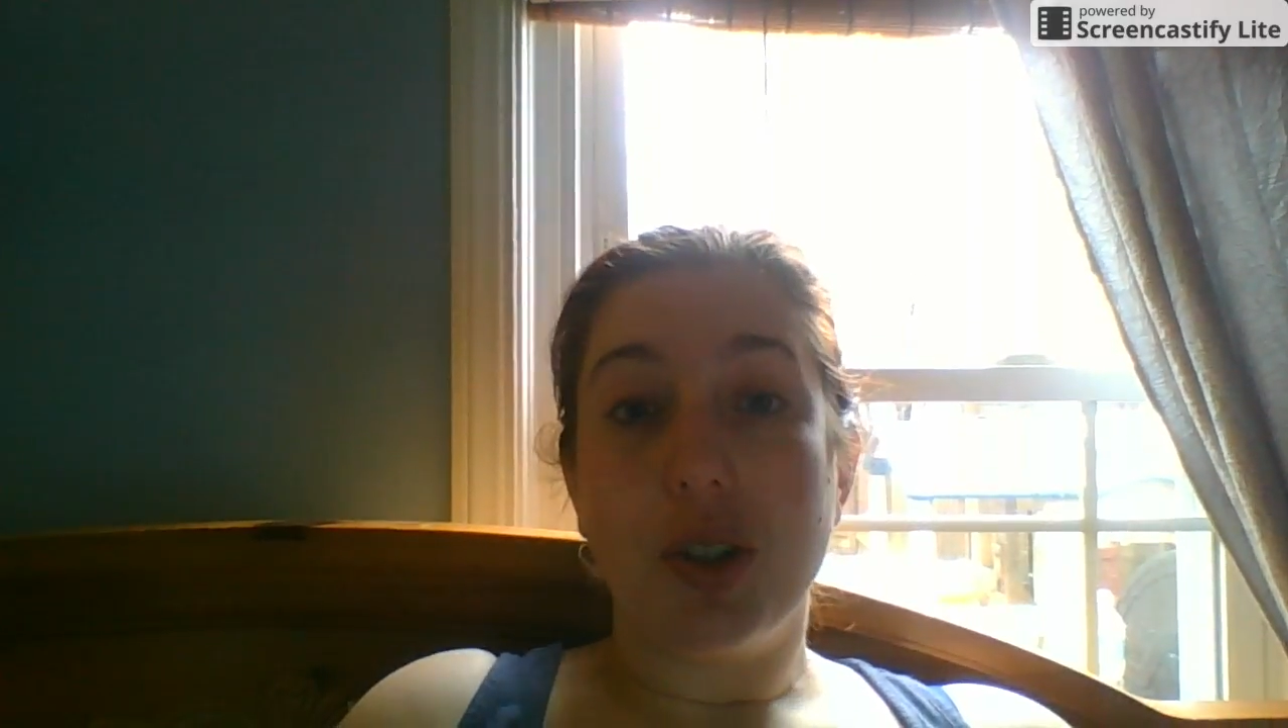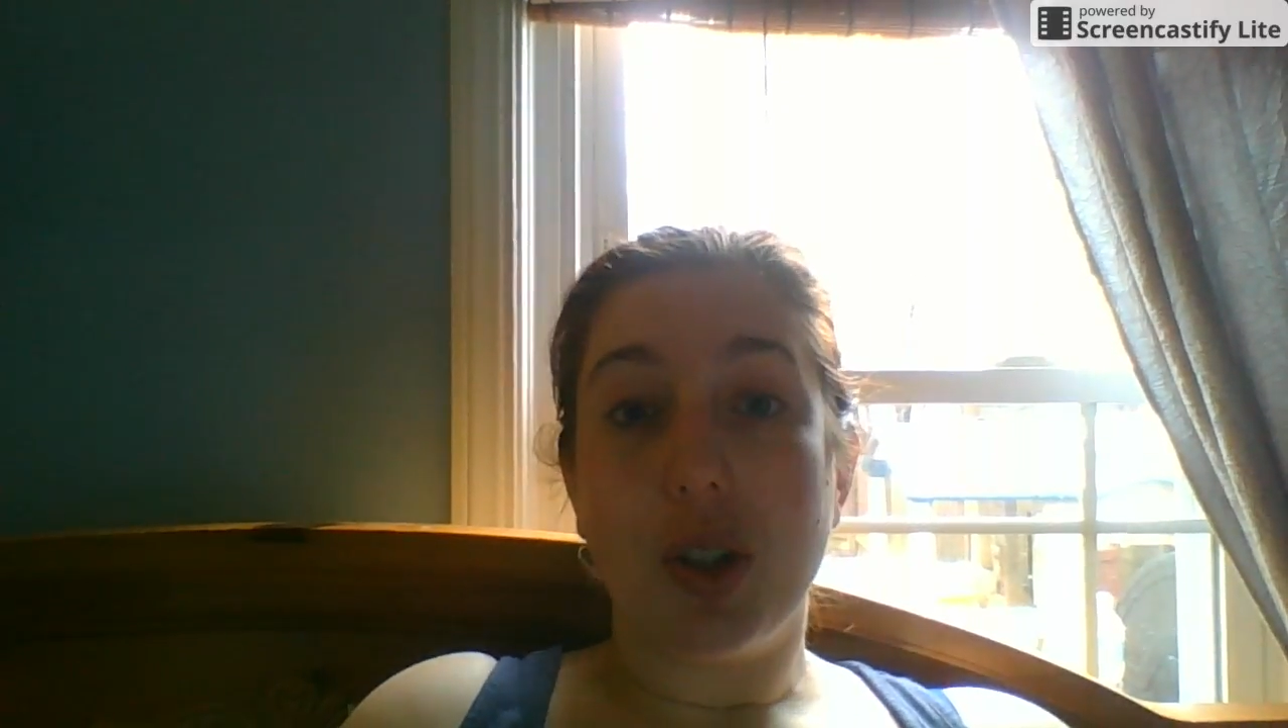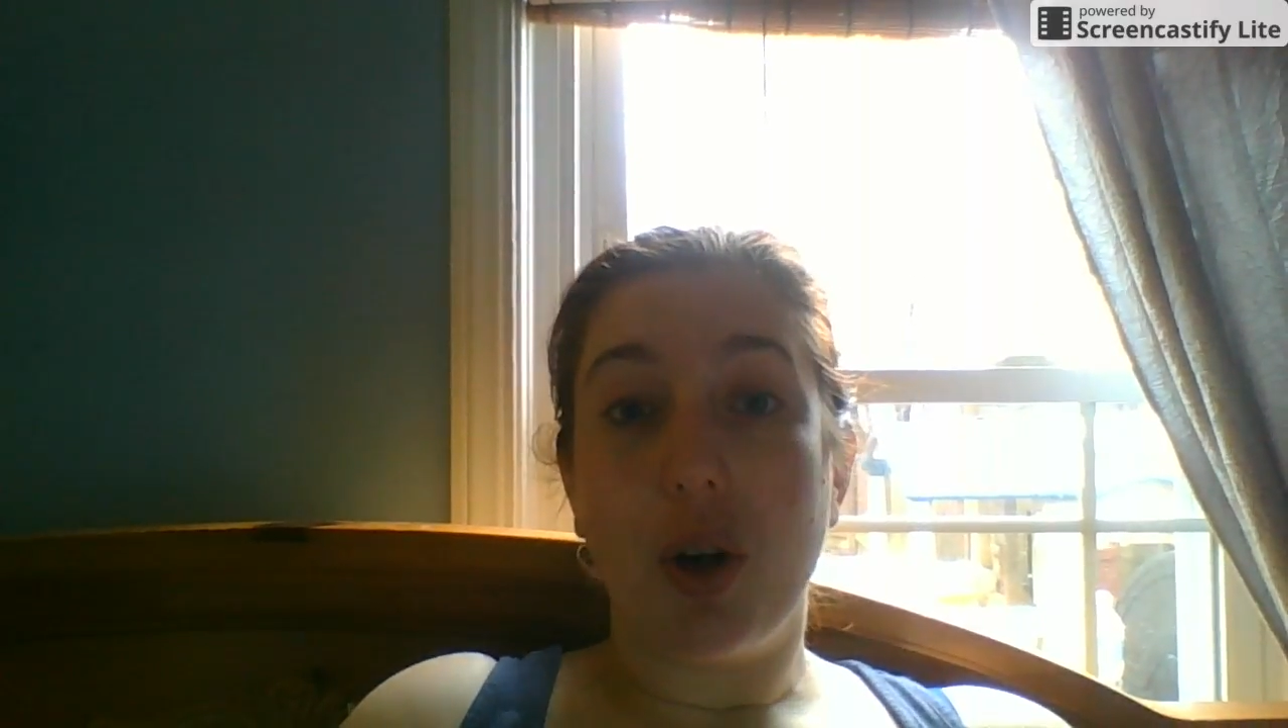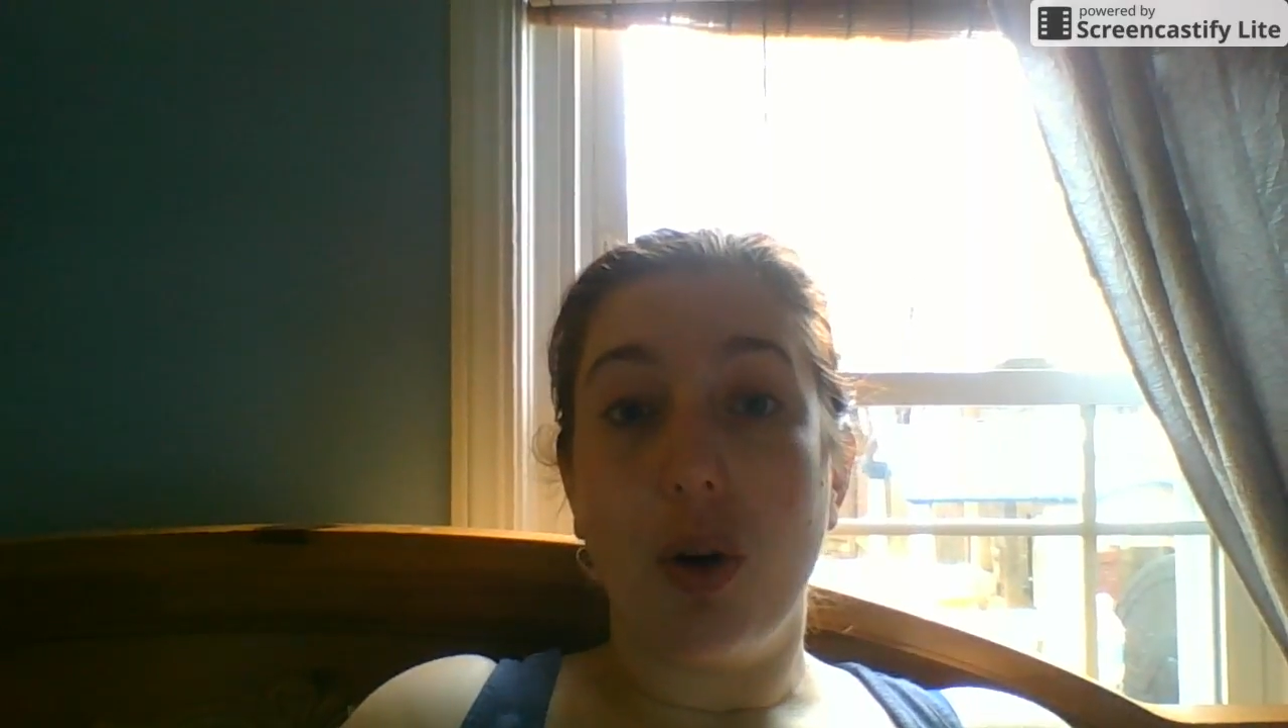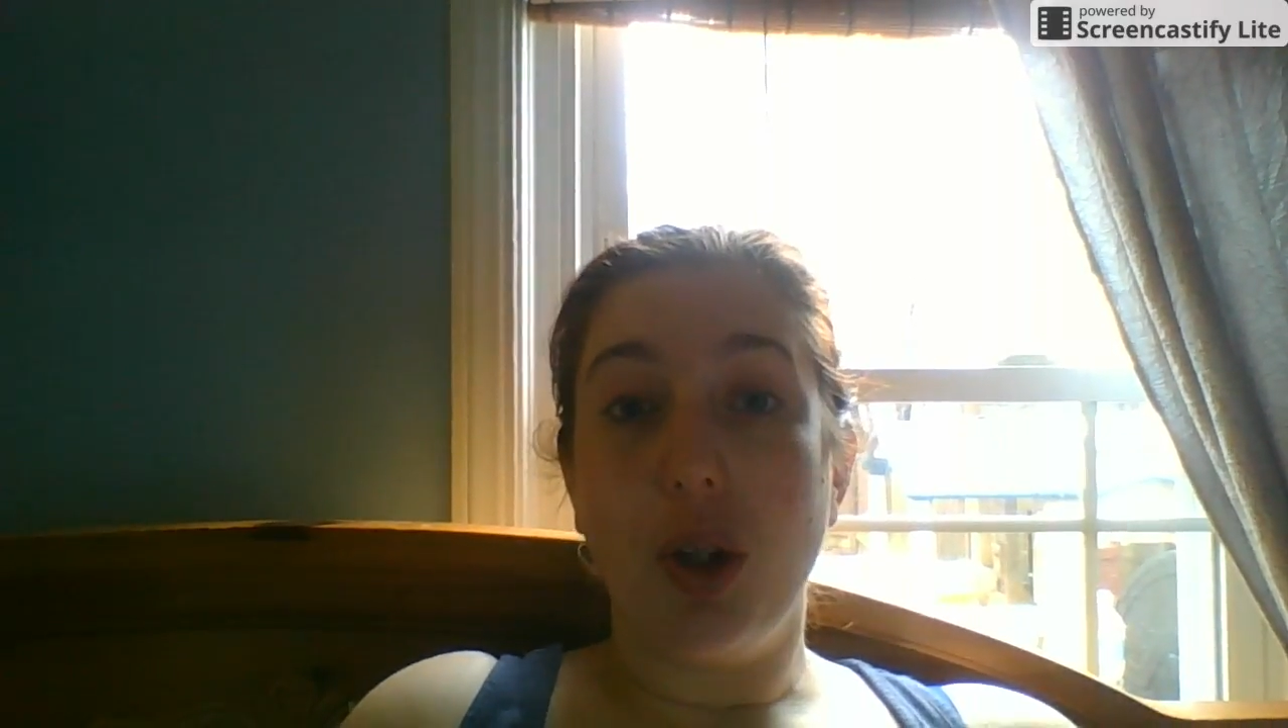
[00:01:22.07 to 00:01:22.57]

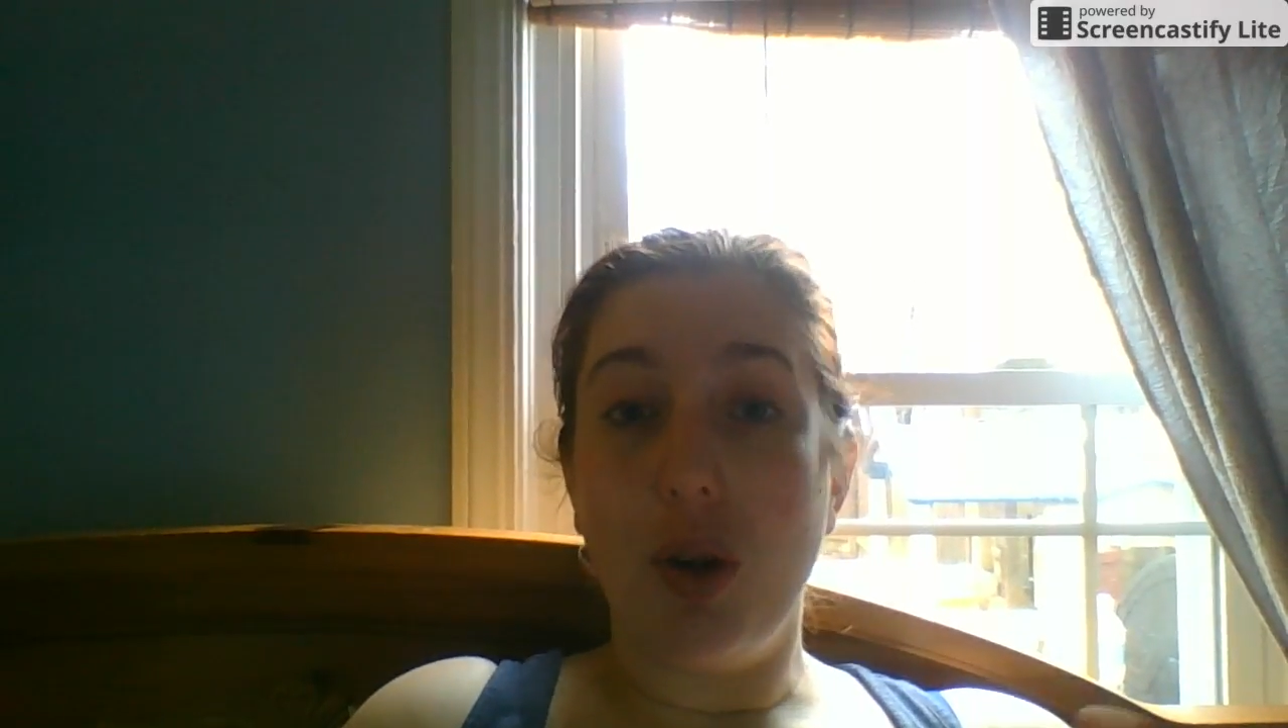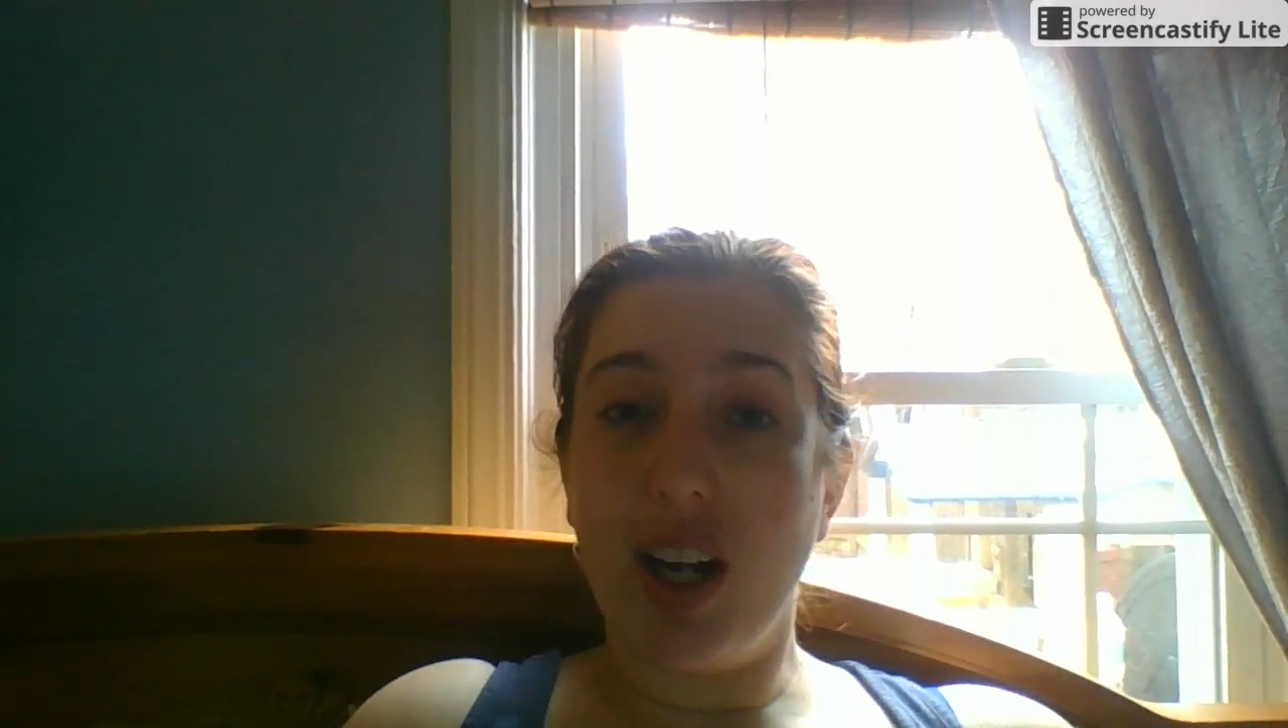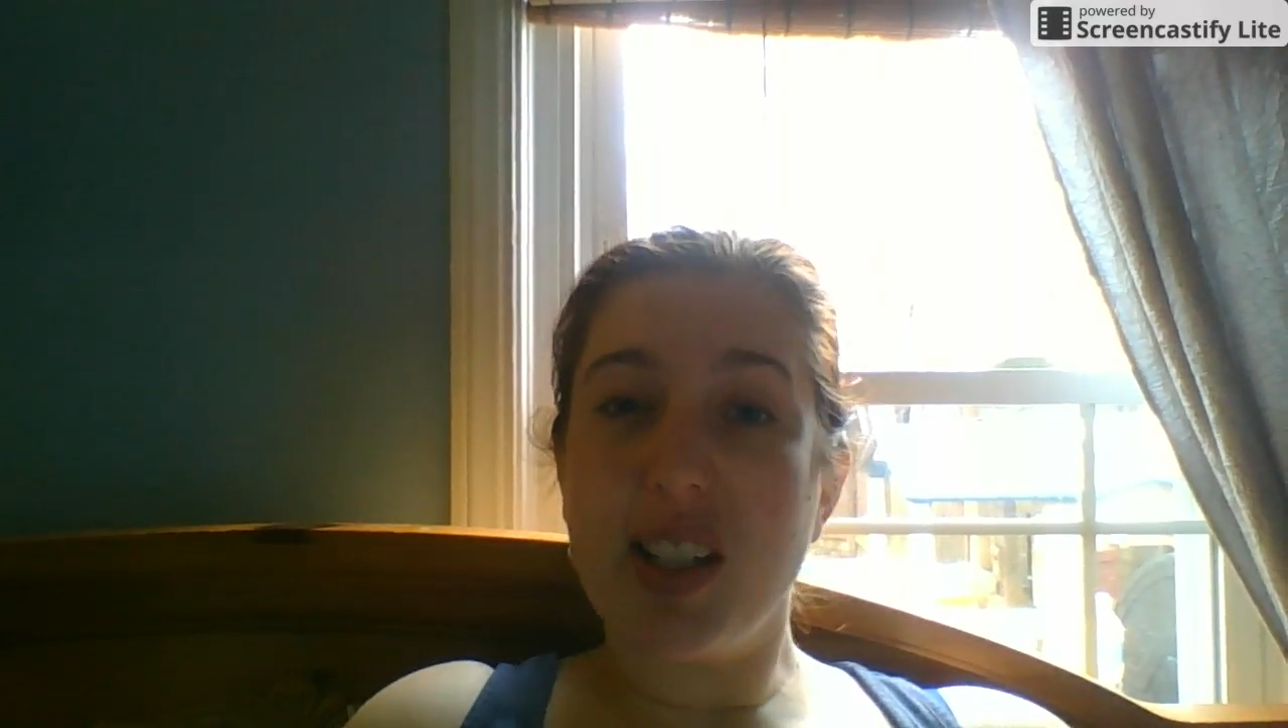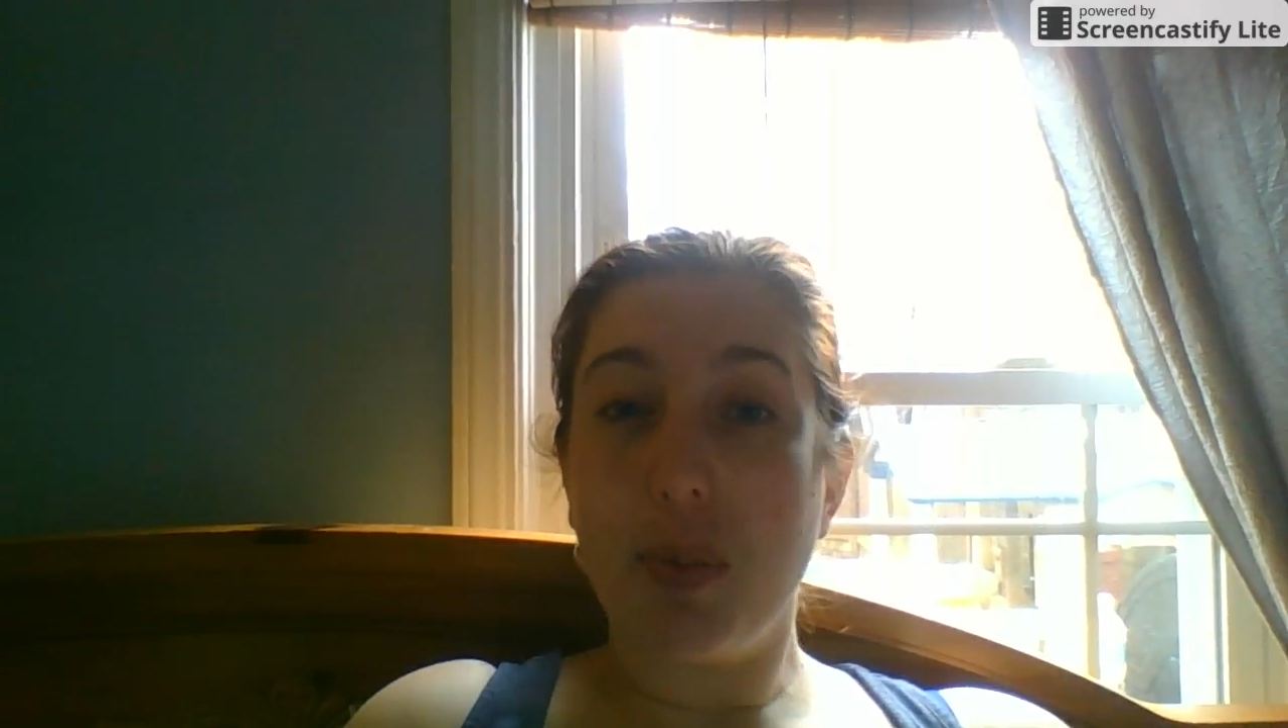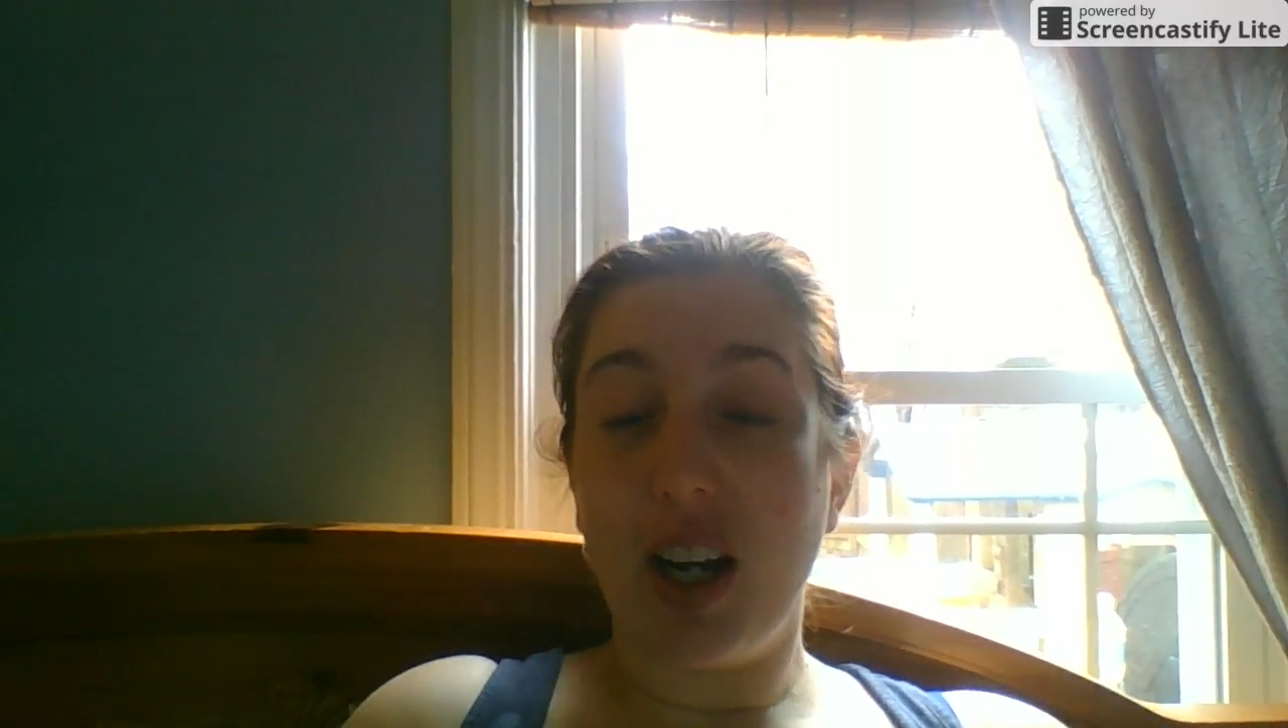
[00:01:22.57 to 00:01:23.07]
So you
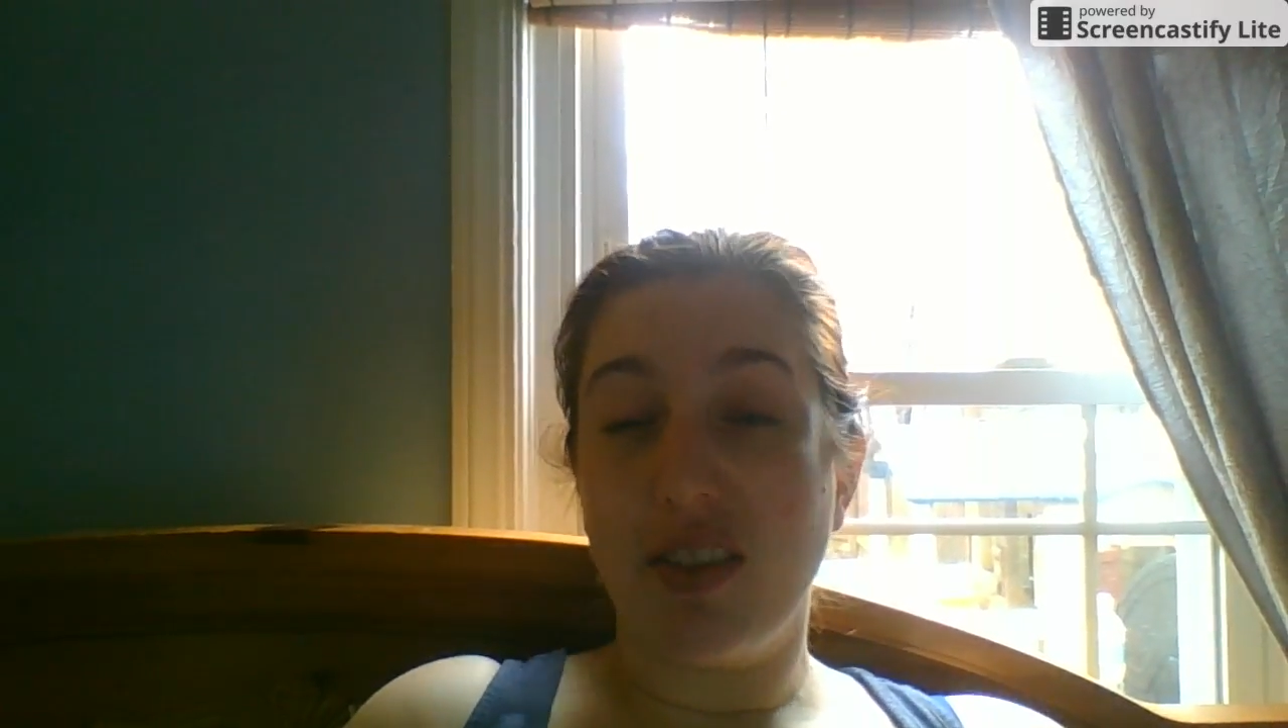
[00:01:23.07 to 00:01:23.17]
guys might